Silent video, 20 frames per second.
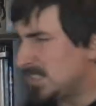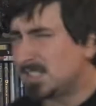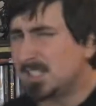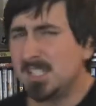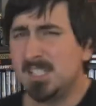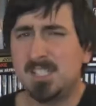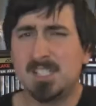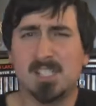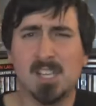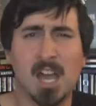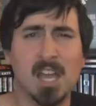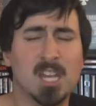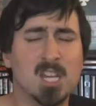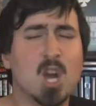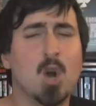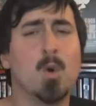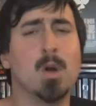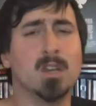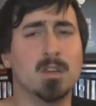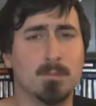to see
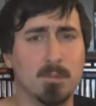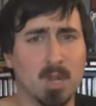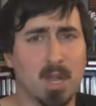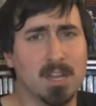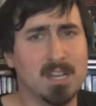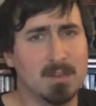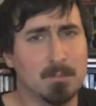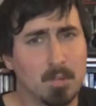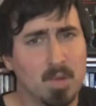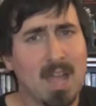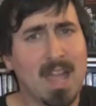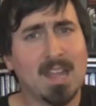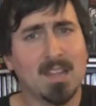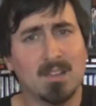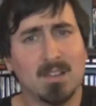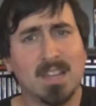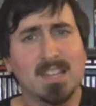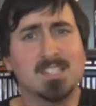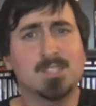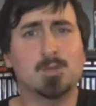Psycho and Blood and Black
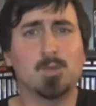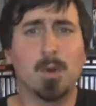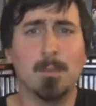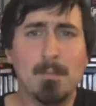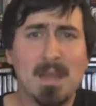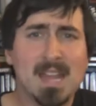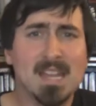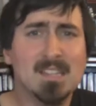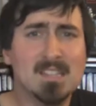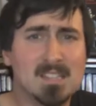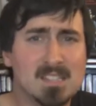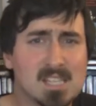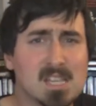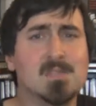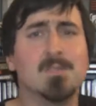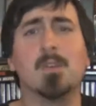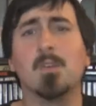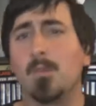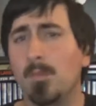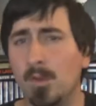Lace remain
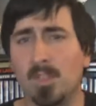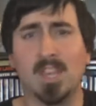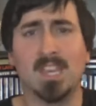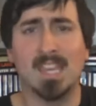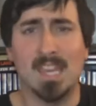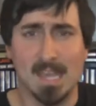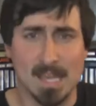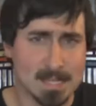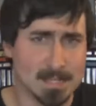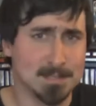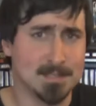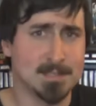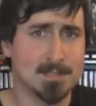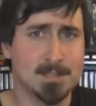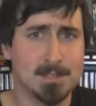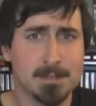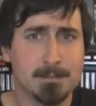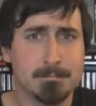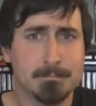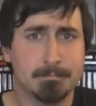civil for the
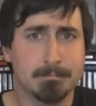kids.